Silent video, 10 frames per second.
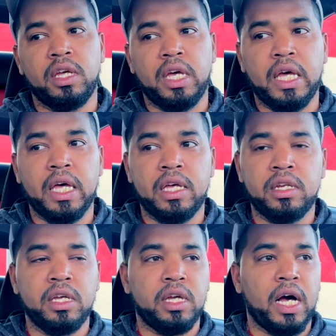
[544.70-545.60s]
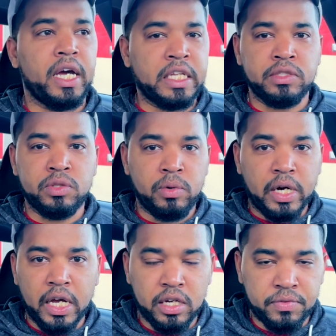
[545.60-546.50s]
and I get to do what
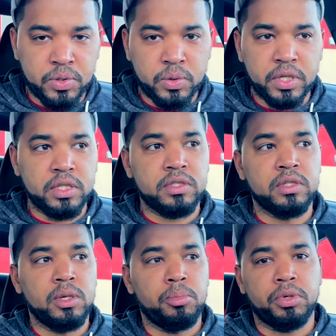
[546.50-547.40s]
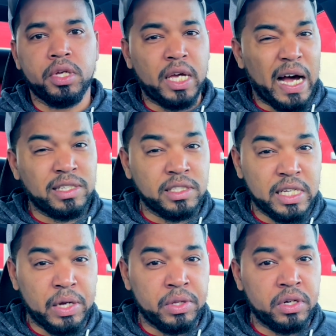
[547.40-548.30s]
I love doing, is putting content
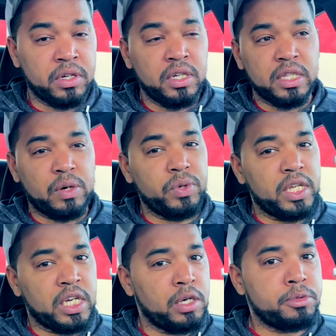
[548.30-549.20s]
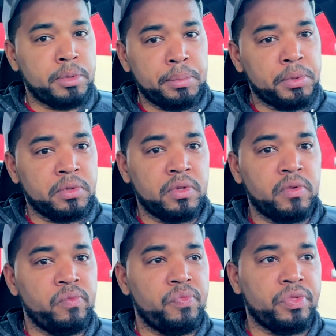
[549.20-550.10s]
out there that really helps people,
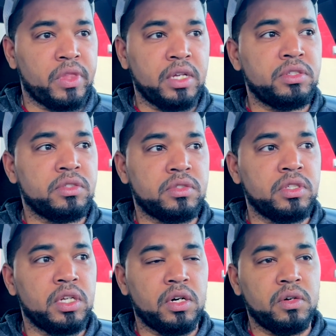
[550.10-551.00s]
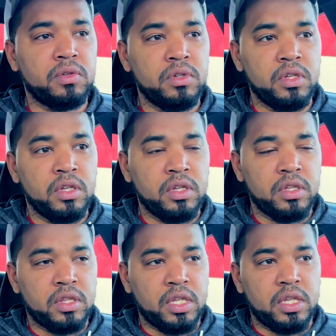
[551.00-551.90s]
not just, you know,
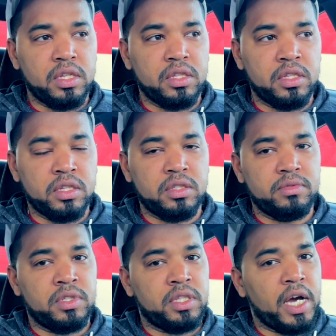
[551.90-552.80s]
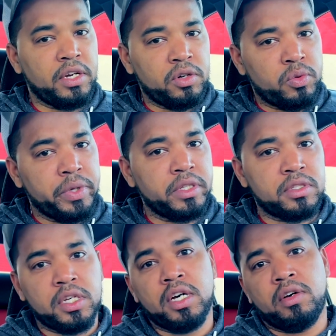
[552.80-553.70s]
the dyno queen
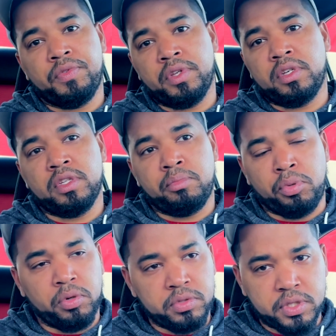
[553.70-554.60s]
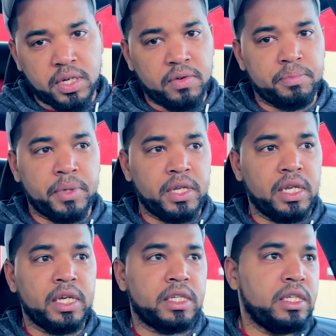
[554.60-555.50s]
stuff, the pole stuff, but
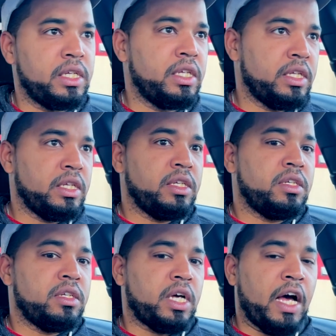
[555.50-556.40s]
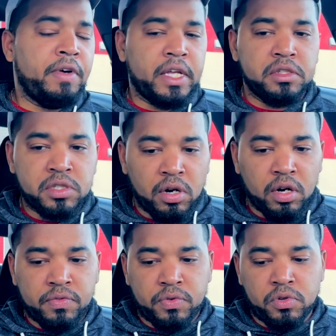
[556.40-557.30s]
like I've had this
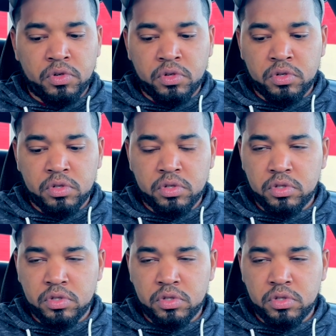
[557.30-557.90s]
car for